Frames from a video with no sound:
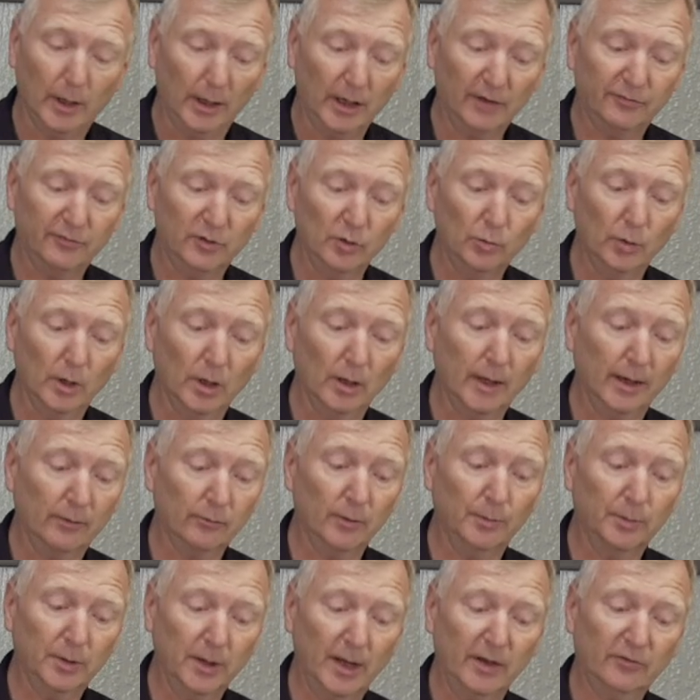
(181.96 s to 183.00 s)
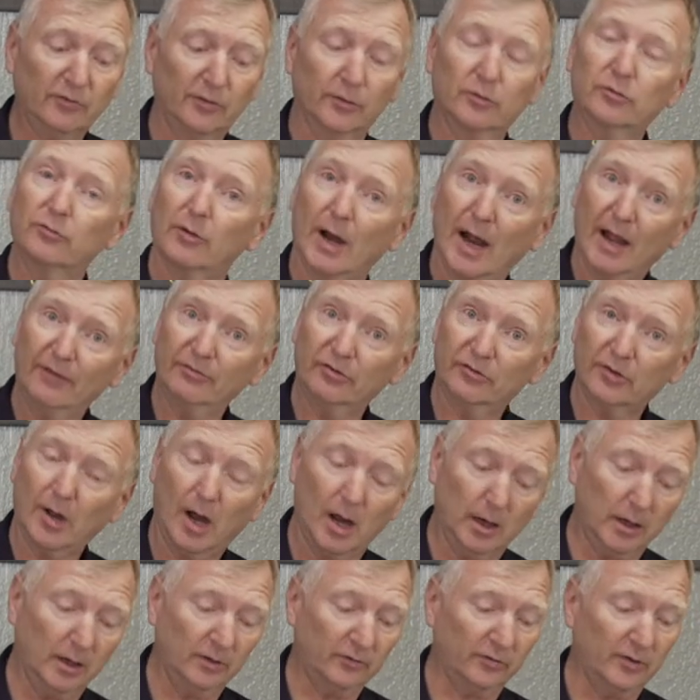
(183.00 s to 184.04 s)
it, if you will, and replace the drive
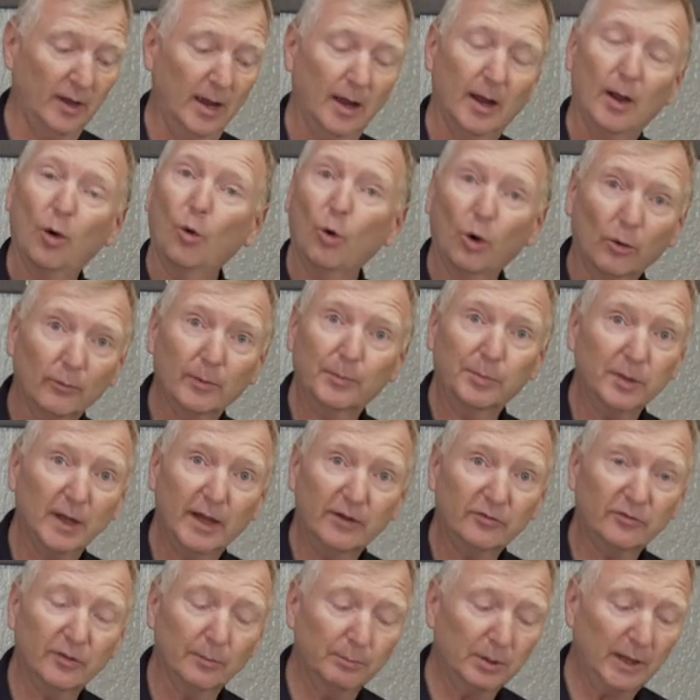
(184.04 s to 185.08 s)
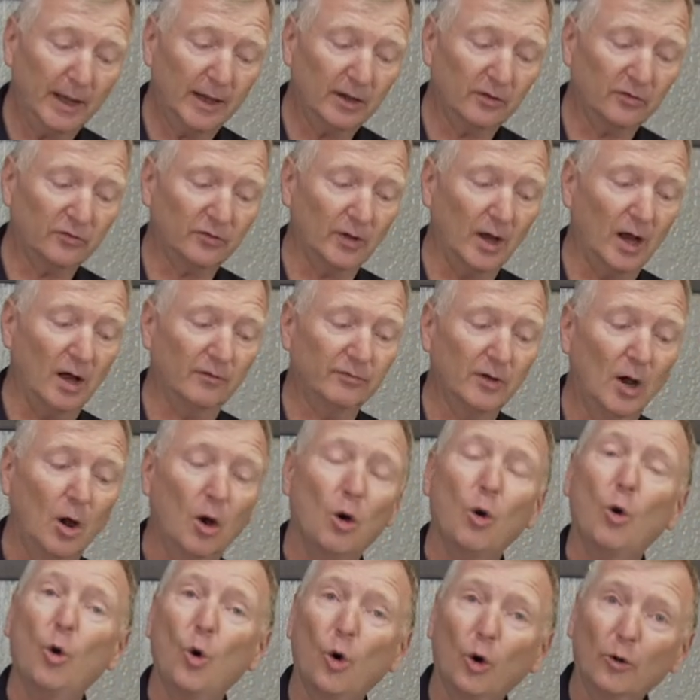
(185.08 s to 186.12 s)
sockets or replace the blade itself
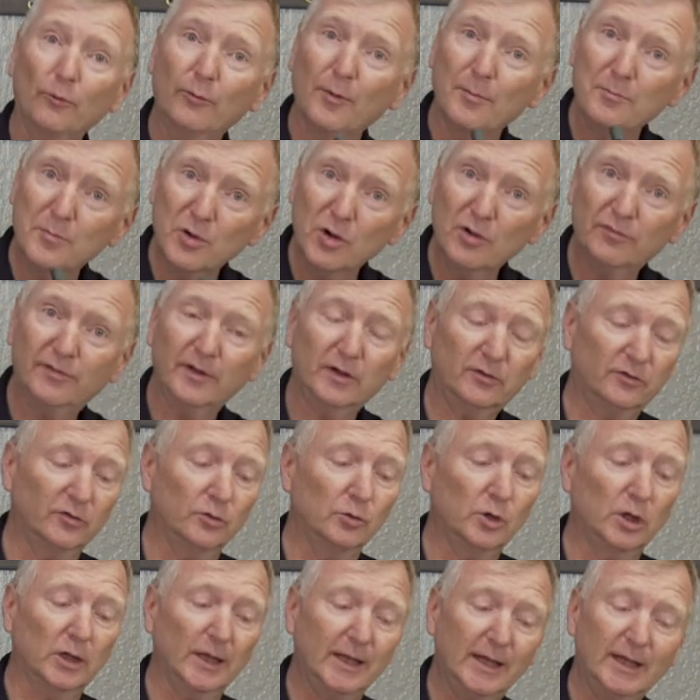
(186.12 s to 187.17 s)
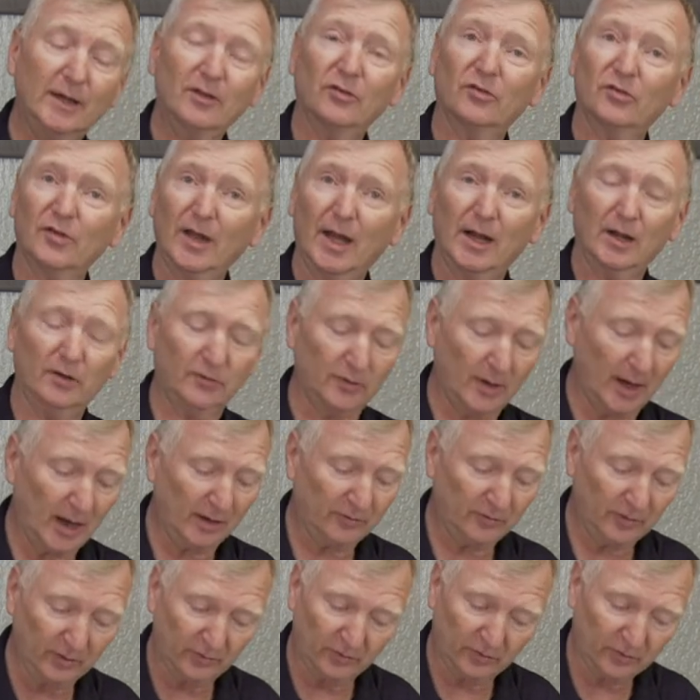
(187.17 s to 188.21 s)
or remove it to clean and
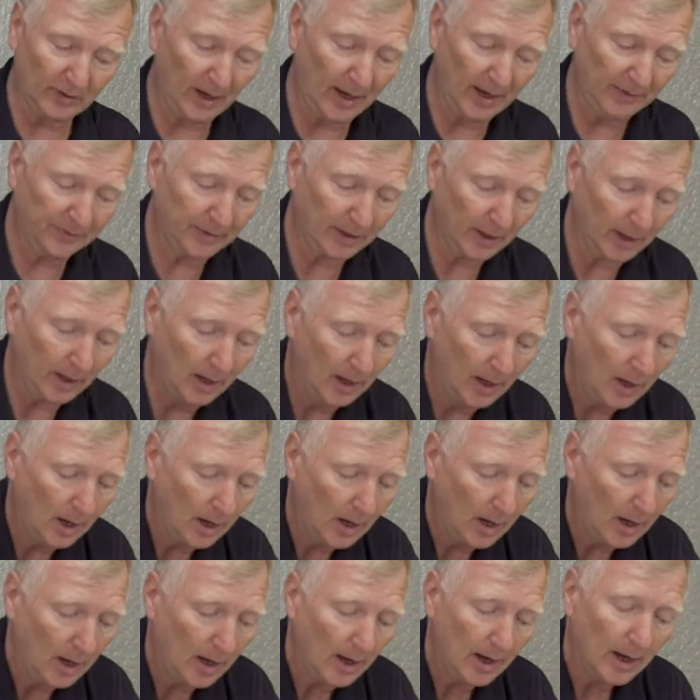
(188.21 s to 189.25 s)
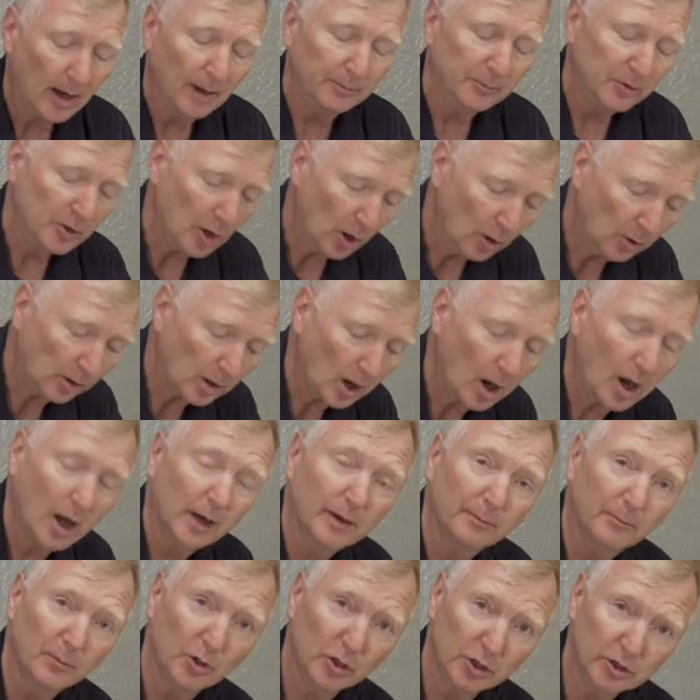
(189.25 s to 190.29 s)
sanitize inside there. A note
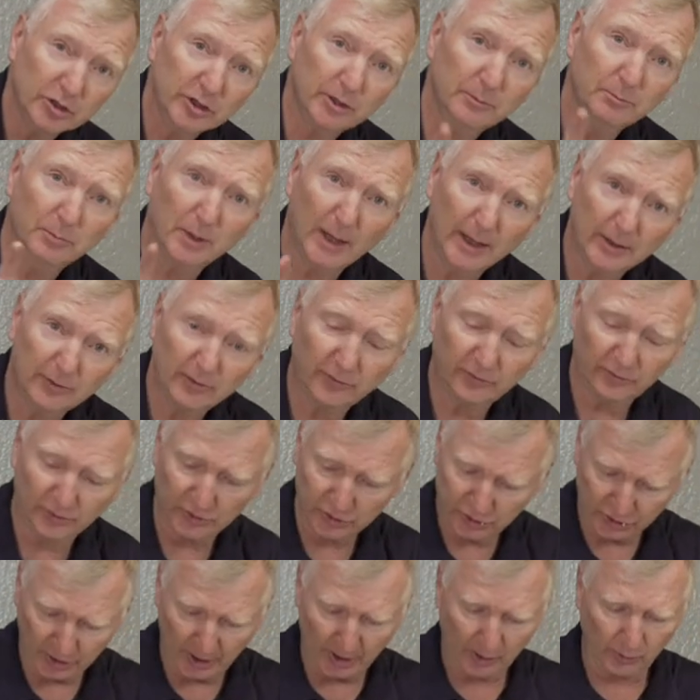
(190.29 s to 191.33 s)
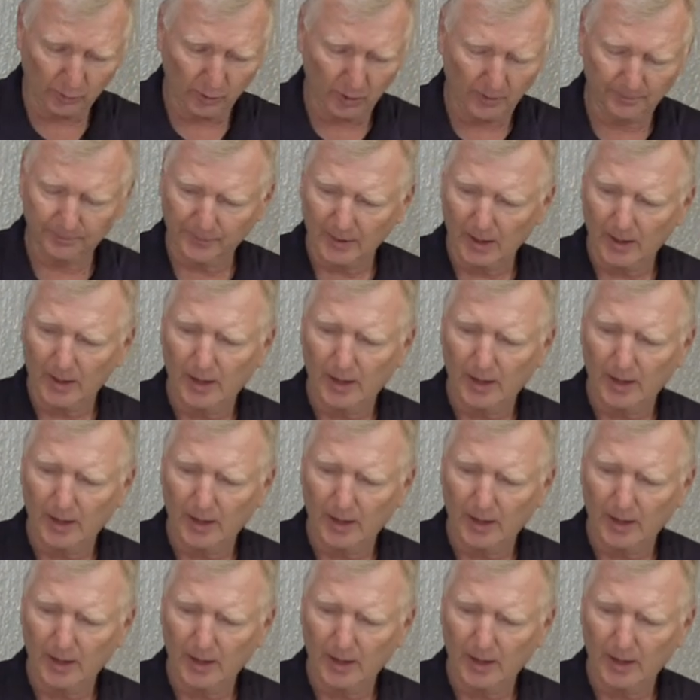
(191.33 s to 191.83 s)
on immersion blenders in general.